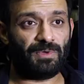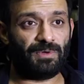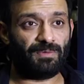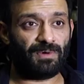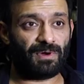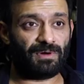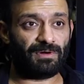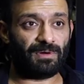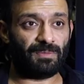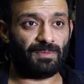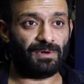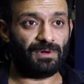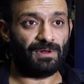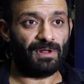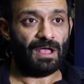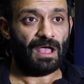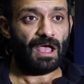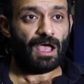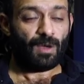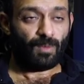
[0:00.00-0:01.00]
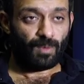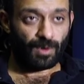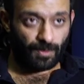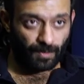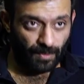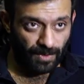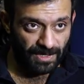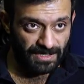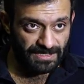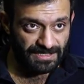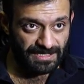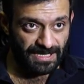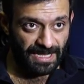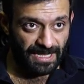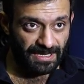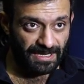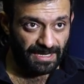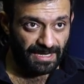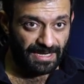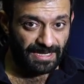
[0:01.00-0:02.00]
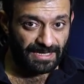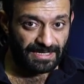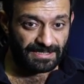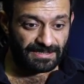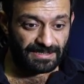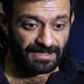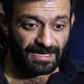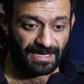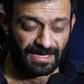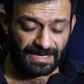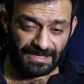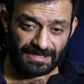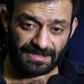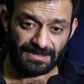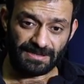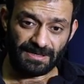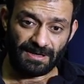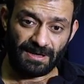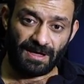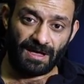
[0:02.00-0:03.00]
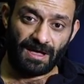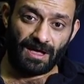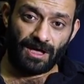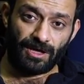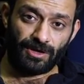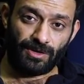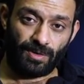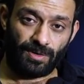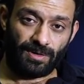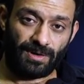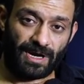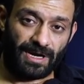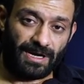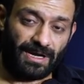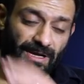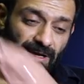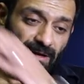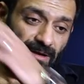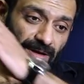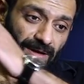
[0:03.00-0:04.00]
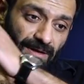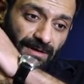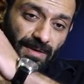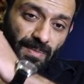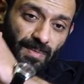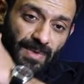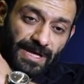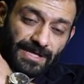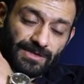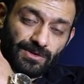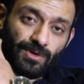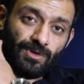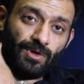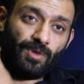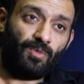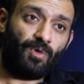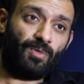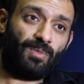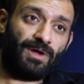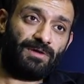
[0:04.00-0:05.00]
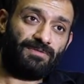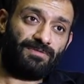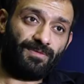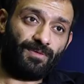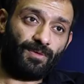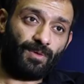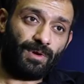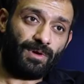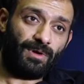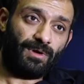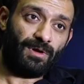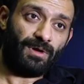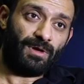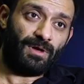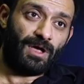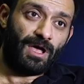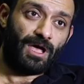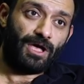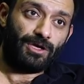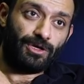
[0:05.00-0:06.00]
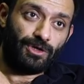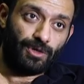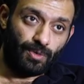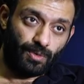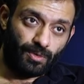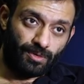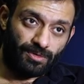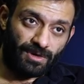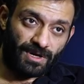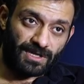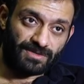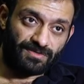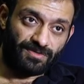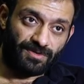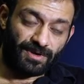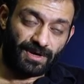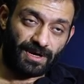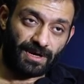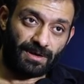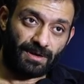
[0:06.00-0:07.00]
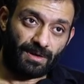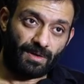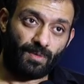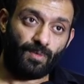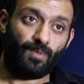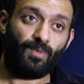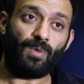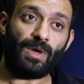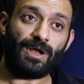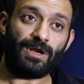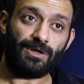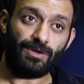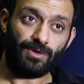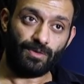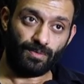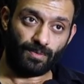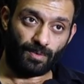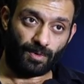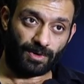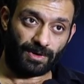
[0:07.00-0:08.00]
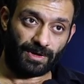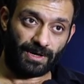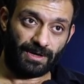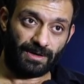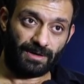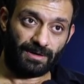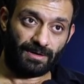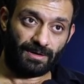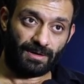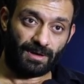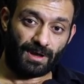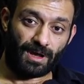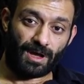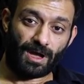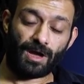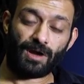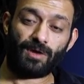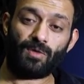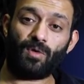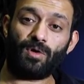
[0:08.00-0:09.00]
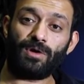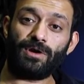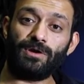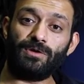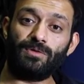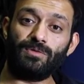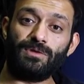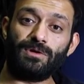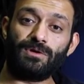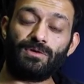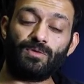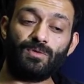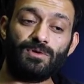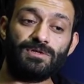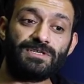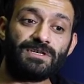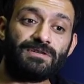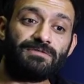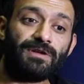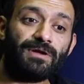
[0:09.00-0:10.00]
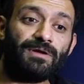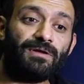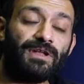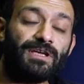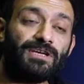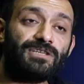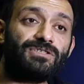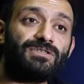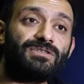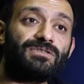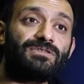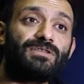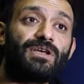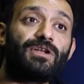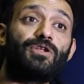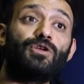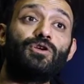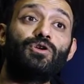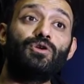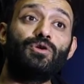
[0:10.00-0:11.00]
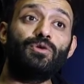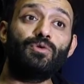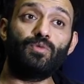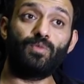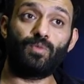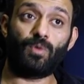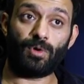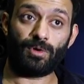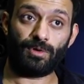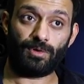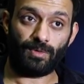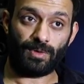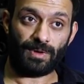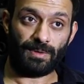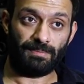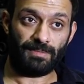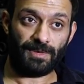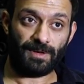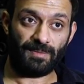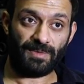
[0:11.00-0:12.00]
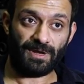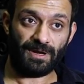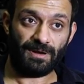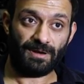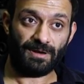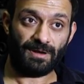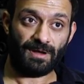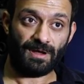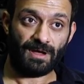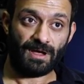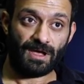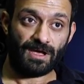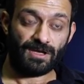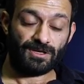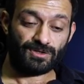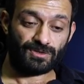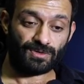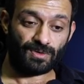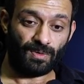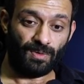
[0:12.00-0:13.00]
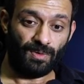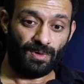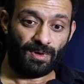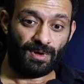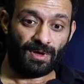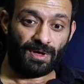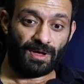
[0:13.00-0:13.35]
be vulnerable. What we are saying is your ID remains on your mobile phone. You transfer it when you want it, according to the rules and regulations that you want to implement. So